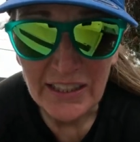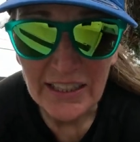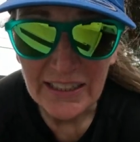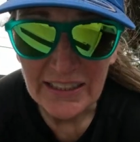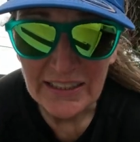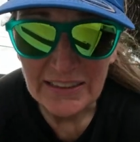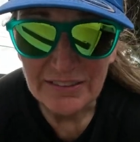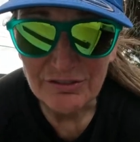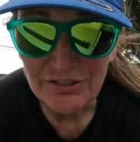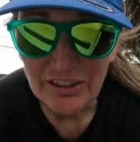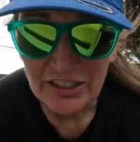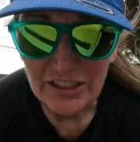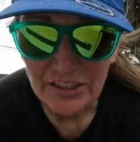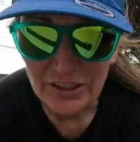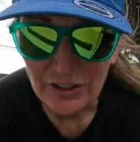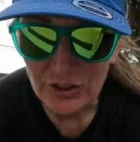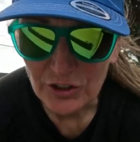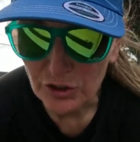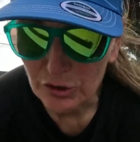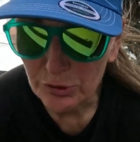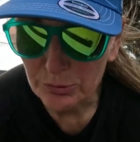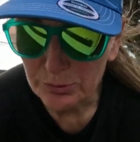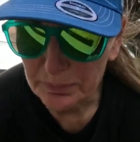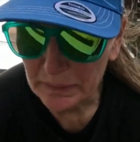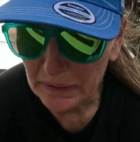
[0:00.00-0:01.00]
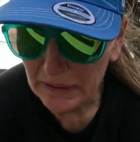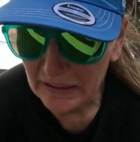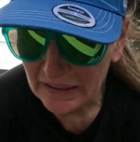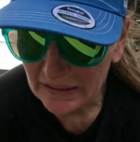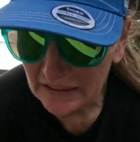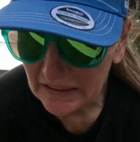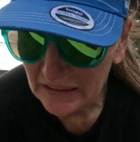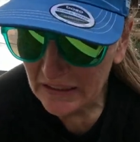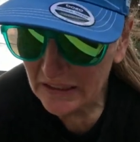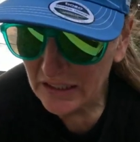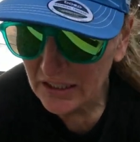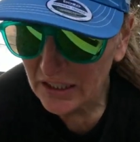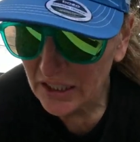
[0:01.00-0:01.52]
that I didn't find the group, but
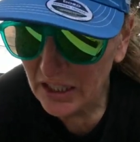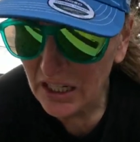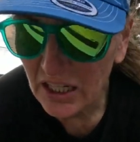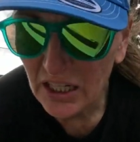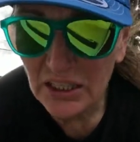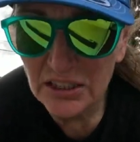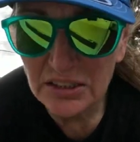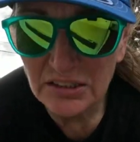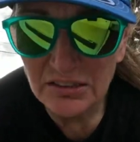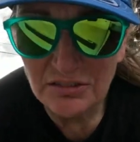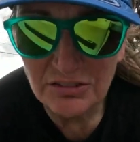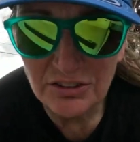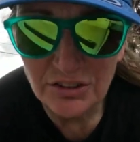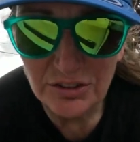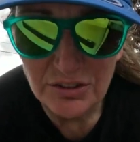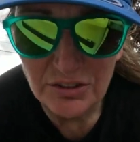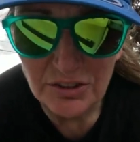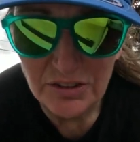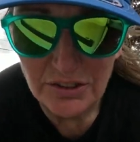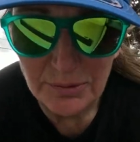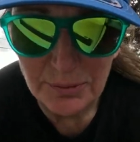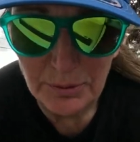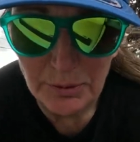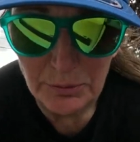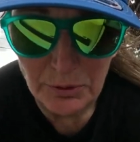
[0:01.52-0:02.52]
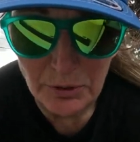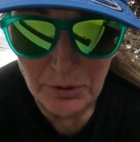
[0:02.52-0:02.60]
I'll do